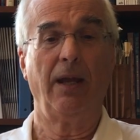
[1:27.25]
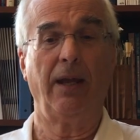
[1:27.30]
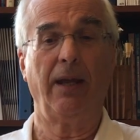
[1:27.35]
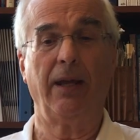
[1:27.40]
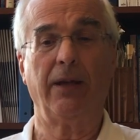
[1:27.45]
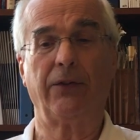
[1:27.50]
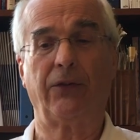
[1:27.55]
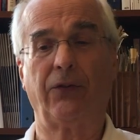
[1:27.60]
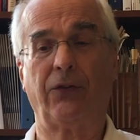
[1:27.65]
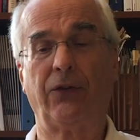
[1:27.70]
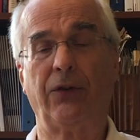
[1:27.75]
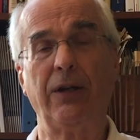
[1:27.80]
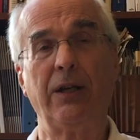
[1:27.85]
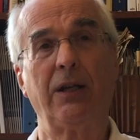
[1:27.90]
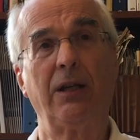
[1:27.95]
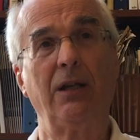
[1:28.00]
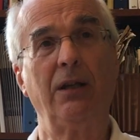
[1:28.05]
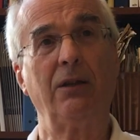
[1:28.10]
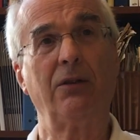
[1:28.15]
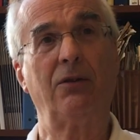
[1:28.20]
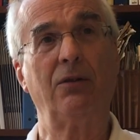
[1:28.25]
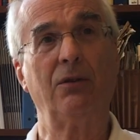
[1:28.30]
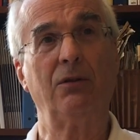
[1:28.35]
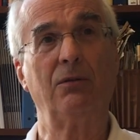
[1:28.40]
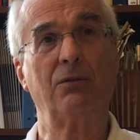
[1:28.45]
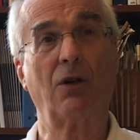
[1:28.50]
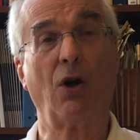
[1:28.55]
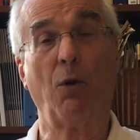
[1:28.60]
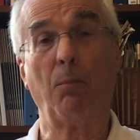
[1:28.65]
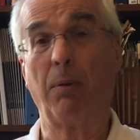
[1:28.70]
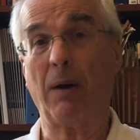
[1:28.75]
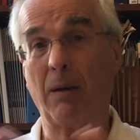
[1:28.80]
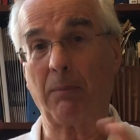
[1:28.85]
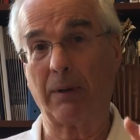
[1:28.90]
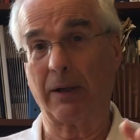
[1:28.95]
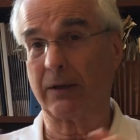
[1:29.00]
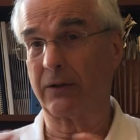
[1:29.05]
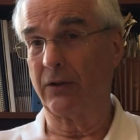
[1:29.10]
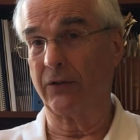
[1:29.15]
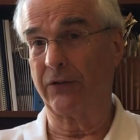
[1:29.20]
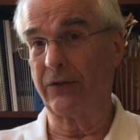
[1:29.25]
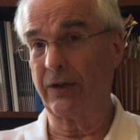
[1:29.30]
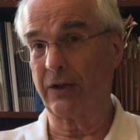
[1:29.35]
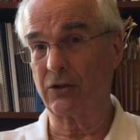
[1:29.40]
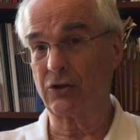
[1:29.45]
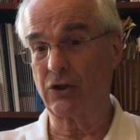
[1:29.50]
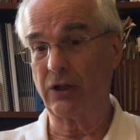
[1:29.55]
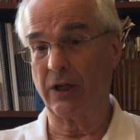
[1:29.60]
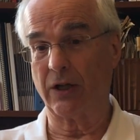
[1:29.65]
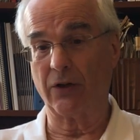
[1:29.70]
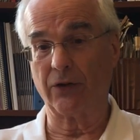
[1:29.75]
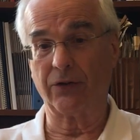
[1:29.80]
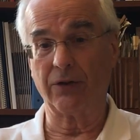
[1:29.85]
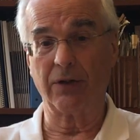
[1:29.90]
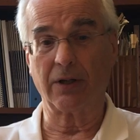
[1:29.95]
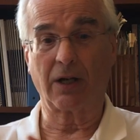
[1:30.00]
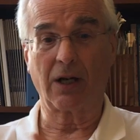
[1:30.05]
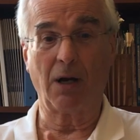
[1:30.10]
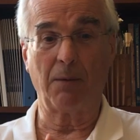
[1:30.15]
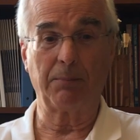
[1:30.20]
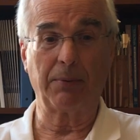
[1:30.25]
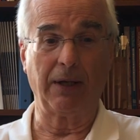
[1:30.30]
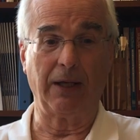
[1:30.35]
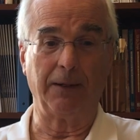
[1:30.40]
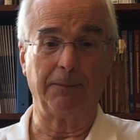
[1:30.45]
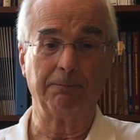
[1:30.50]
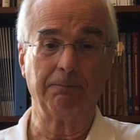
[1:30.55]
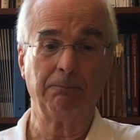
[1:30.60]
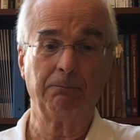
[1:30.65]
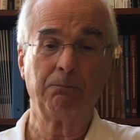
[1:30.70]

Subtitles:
It's seeking to go public, to sell shares in the company.